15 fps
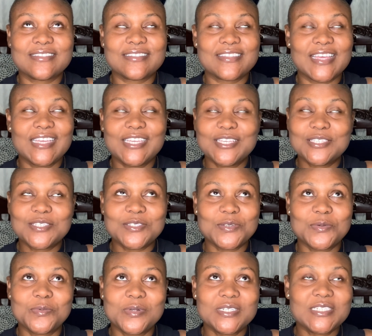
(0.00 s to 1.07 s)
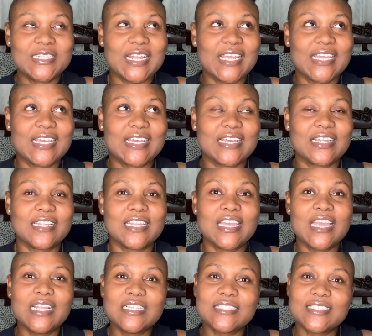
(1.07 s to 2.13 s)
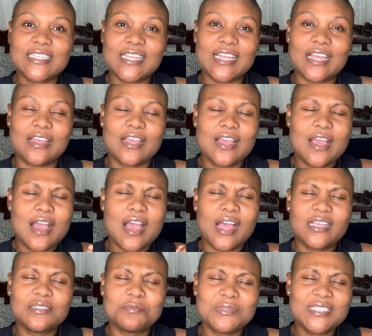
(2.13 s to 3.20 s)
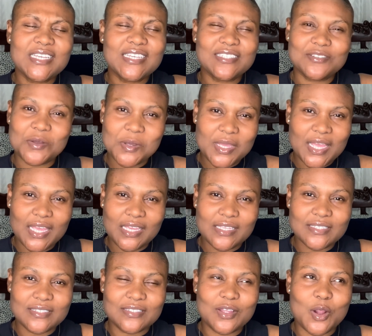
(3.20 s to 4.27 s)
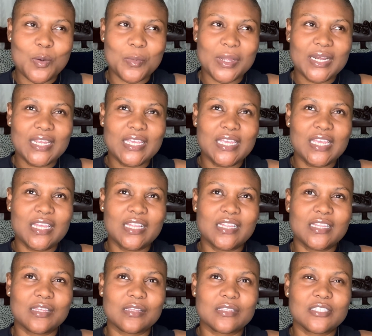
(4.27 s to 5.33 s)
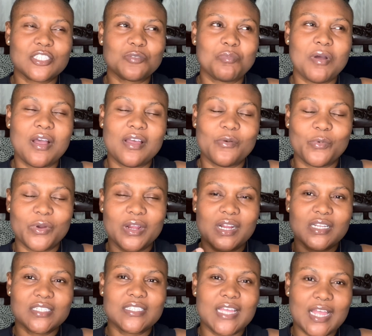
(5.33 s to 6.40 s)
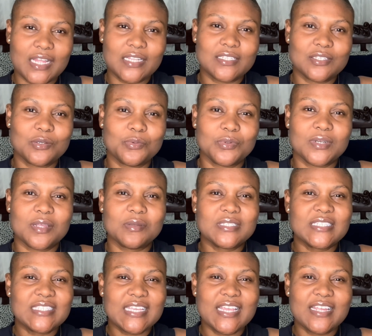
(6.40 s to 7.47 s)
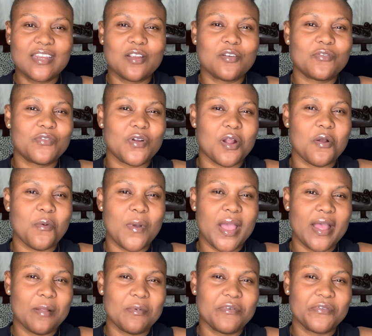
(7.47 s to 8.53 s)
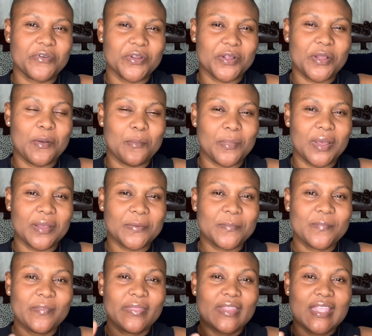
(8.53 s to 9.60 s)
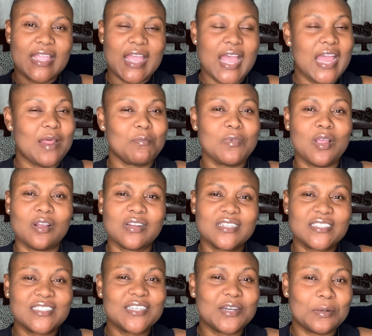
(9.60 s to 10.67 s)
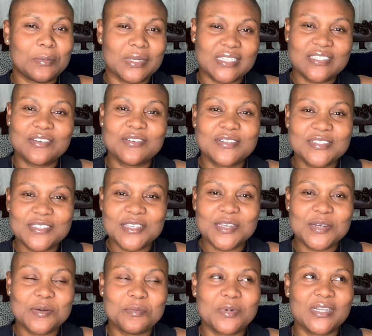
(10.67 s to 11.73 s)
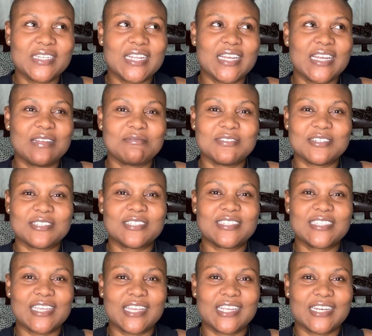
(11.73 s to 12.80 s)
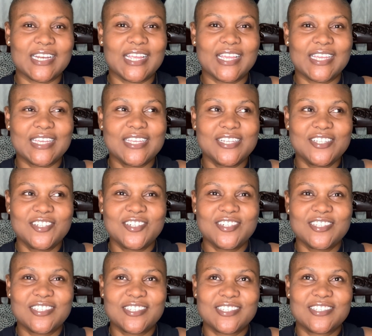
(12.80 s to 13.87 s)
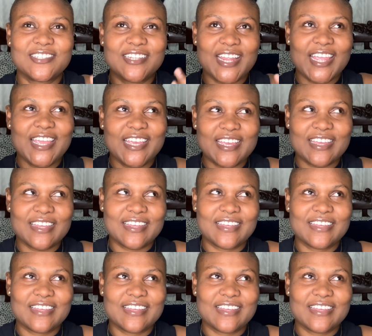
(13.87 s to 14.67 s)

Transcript: thank you so much like the instant as we take it out guys normally the spot where it's at would have stayed there for a while before I come back I'm not gonna stick out my tongue to you but I'm just saying like it just like